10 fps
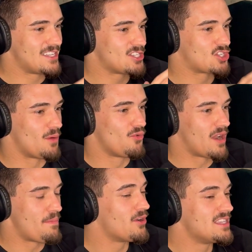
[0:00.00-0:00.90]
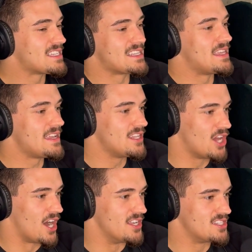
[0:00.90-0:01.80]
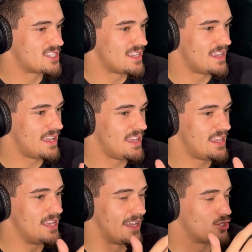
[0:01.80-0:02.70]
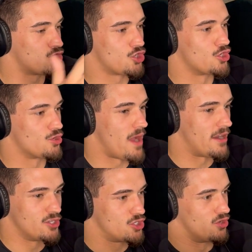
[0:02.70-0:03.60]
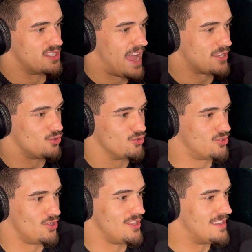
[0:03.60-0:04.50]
someone, apparently this is the thing he does, he like just turned around and showed his asshole to the